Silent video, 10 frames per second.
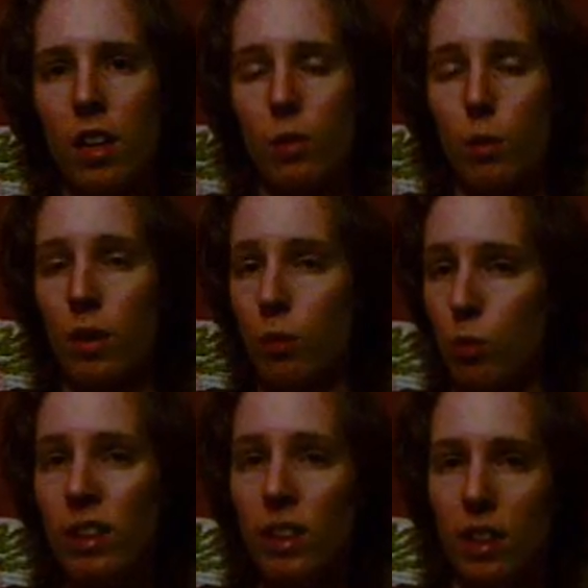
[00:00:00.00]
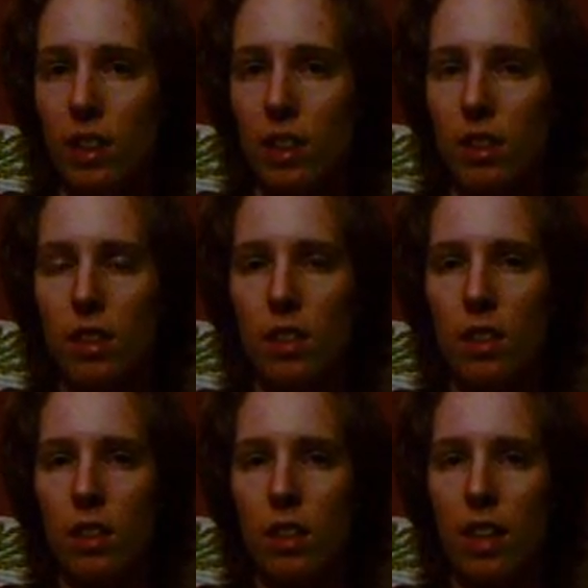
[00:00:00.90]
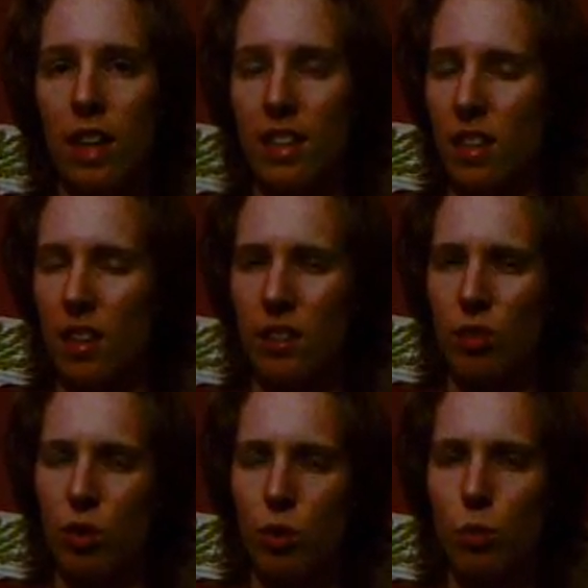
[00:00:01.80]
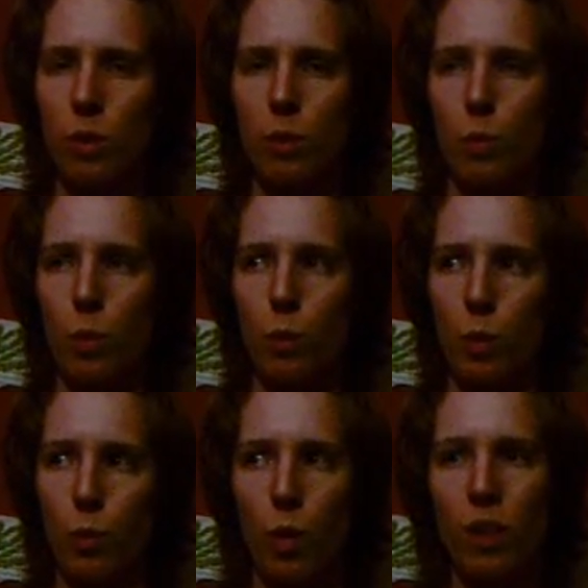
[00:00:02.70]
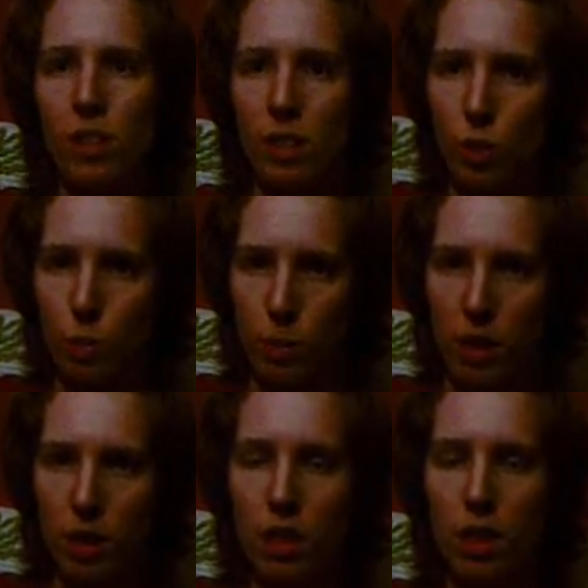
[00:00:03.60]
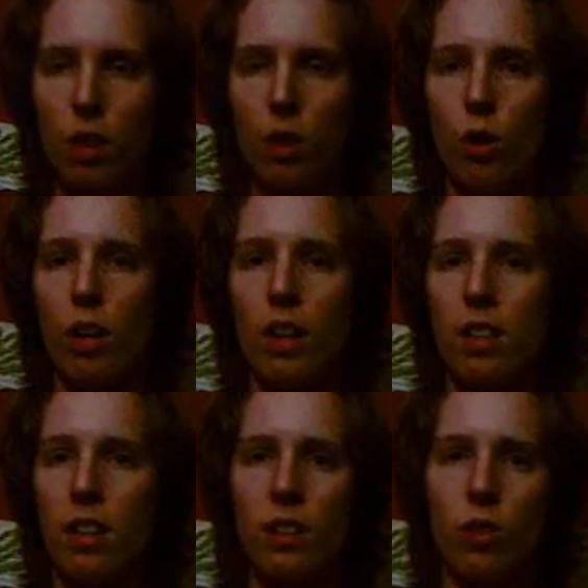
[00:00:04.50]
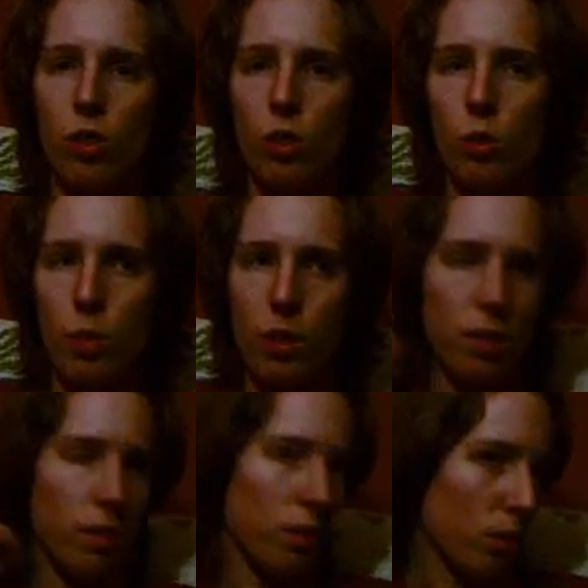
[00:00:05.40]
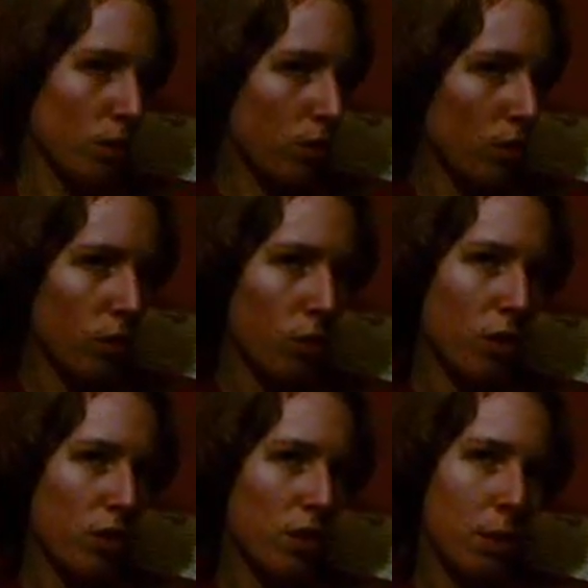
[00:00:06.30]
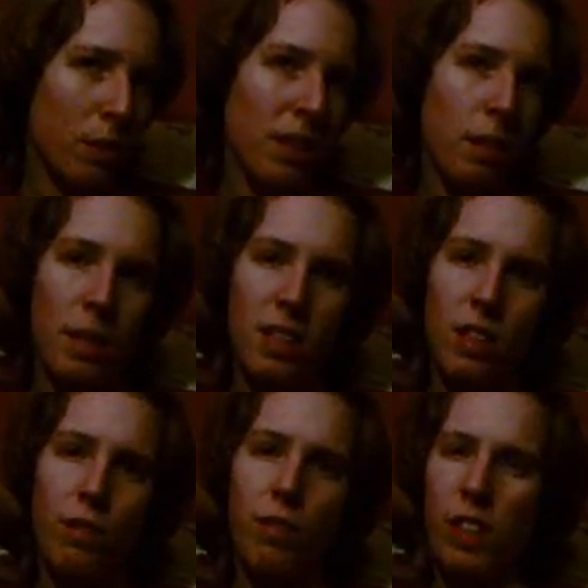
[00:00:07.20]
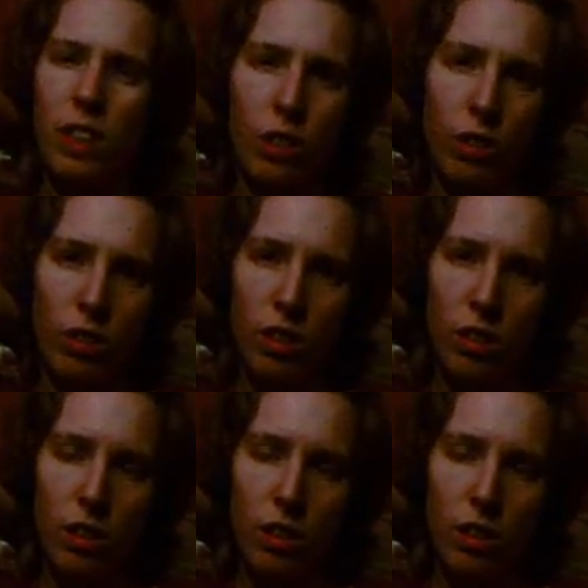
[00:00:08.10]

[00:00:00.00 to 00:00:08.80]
as what it really is has nothing to do with what we want it to be or has nothing to do with something that makes us feel good.